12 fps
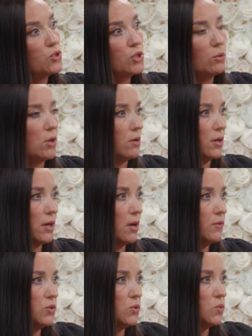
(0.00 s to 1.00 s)
so long ago.
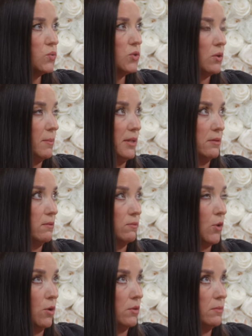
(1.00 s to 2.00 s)
This yeah. Is, you know, I mean,
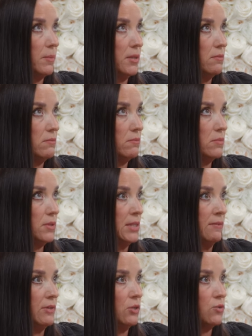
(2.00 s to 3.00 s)
long. I mean,
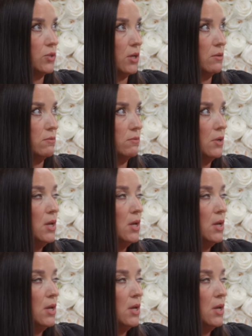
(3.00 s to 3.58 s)
seven years ago.